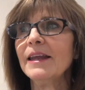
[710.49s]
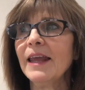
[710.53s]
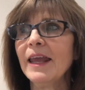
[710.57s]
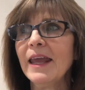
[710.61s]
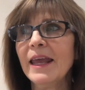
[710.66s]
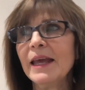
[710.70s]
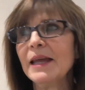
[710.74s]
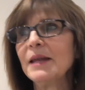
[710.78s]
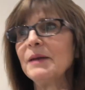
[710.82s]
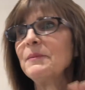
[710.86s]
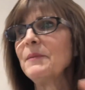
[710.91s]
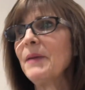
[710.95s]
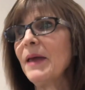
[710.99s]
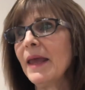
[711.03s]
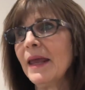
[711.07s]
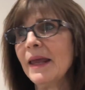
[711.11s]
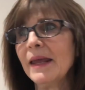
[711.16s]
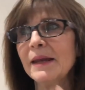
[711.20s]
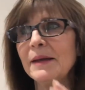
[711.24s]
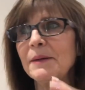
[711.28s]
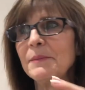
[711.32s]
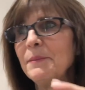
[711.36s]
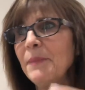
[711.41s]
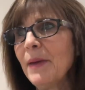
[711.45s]

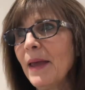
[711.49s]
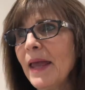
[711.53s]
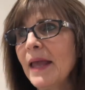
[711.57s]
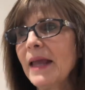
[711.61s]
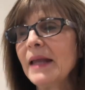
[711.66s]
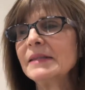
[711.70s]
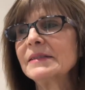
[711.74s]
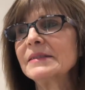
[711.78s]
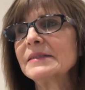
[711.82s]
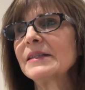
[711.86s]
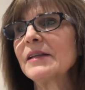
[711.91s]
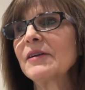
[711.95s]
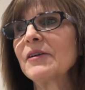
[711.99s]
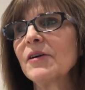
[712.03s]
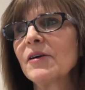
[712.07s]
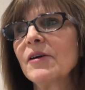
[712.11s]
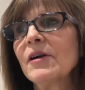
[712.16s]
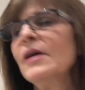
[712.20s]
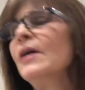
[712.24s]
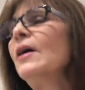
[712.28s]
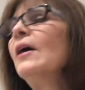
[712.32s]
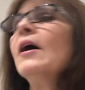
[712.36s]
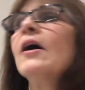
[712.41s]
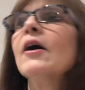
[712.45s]
handmade paints that are,
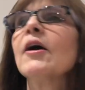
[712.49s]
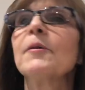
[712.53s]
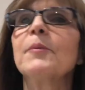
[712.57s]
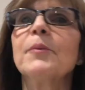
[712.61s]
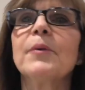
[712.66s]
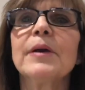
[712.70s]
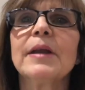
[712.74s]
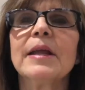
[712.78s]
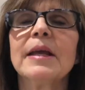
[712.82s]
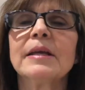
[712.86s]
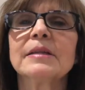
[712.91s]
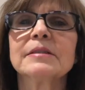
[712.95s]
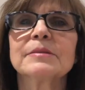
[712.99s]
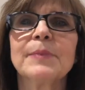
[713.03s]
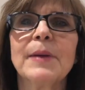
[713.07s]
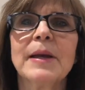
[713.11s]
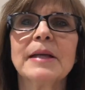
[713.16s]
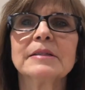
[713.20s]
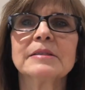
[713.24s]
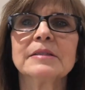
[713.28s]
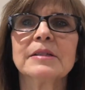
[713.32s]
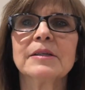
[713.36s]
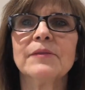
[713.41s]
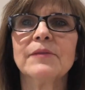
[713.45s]
are pretty
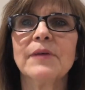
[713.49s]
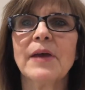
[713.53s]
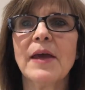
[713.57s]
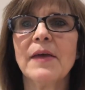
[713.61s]
expensive.